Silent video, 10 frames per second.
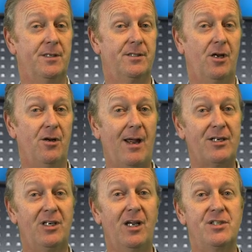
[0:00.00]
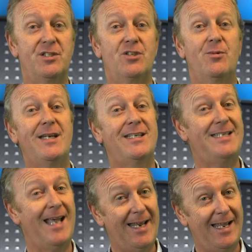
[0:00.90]
So, congratulations to
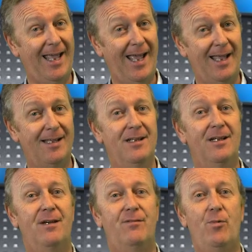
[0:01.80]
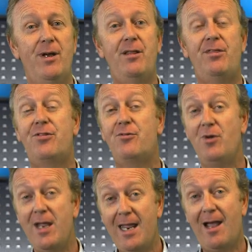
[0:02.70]
IntelliCare for winning
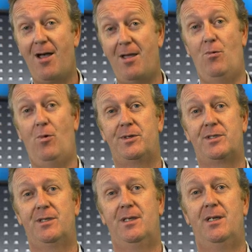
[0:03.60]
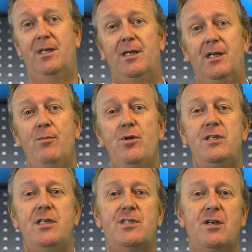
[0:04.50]
three iAwards
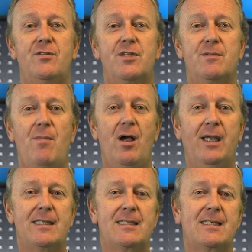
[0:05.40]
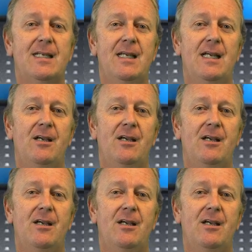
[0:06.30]
Community Services Markets,